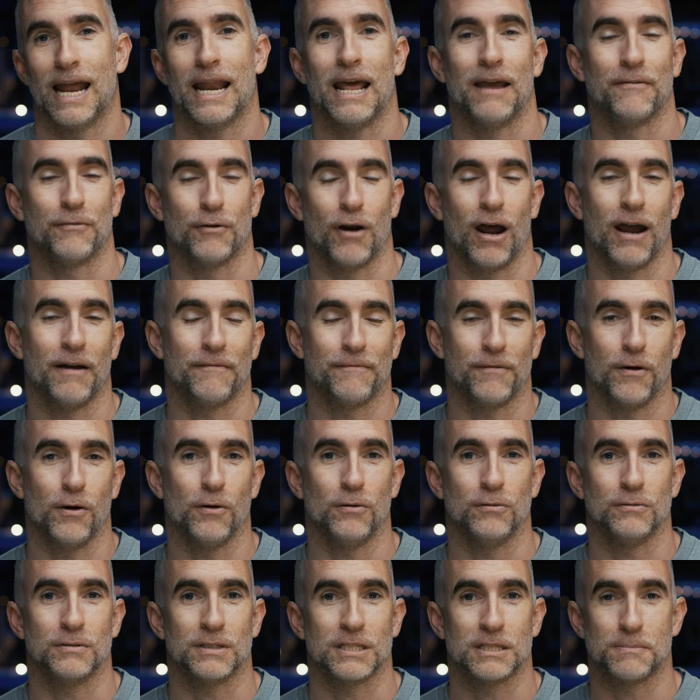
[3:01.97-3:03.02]
and have your
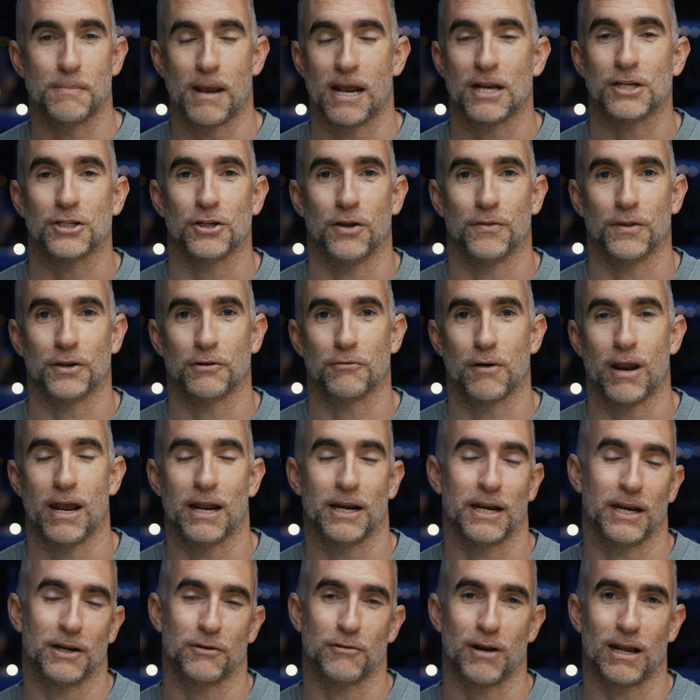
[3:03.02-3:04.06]
iPhone smash on the
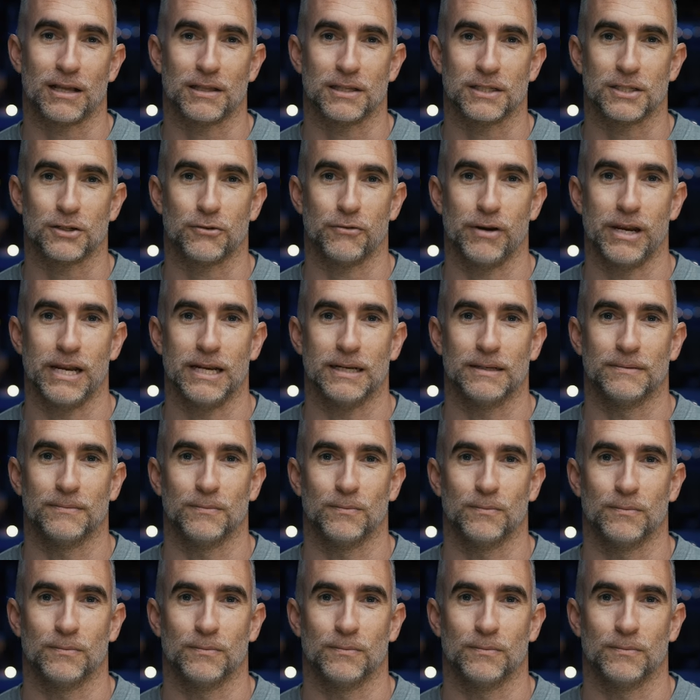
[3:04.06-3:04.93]
ground and crack the screen